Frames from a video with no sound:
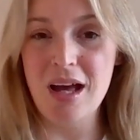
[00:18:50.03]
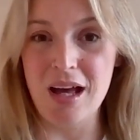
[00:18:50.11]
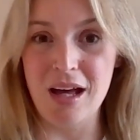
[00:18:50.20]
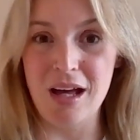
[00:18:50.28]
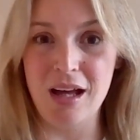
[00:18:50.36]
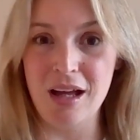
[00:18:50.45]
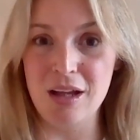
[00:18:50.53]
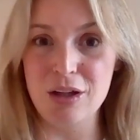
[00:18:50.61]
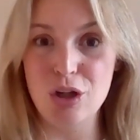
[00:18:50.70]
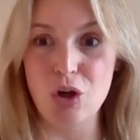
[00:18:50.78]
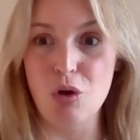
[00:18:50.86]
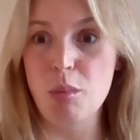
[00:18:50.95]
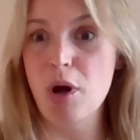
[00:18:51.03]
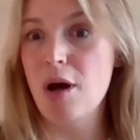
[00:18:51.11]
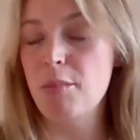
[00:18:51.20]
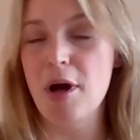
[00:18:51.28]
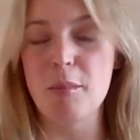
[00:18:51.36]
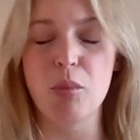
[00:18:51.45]

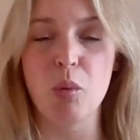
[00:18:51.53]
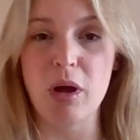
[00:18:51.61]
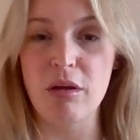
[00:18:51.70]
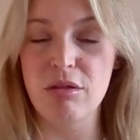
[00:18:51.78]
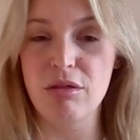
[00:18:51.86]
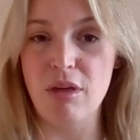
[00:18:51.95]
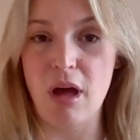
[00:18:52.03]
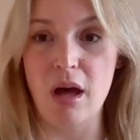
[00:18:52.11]
pop up with